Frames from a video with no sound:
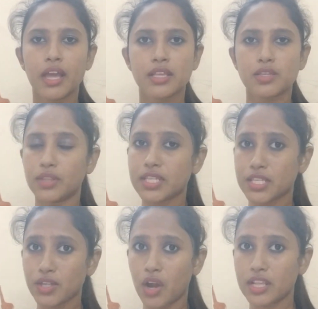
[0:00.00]
So this
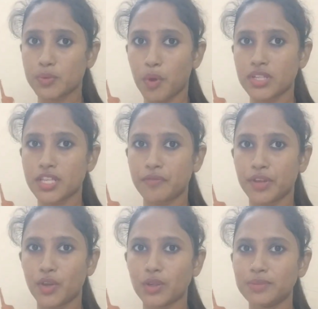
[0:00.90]
is not a sponsored
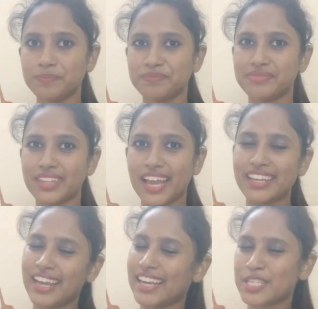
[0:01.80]
video and
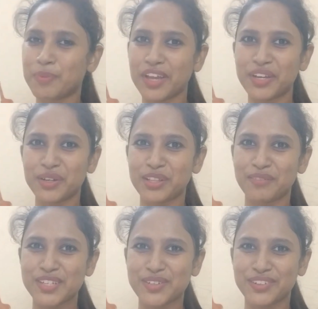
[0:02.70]
yeah, let's begin into the
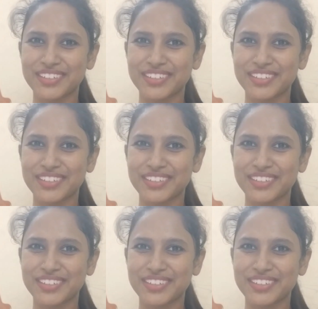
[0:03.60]
video.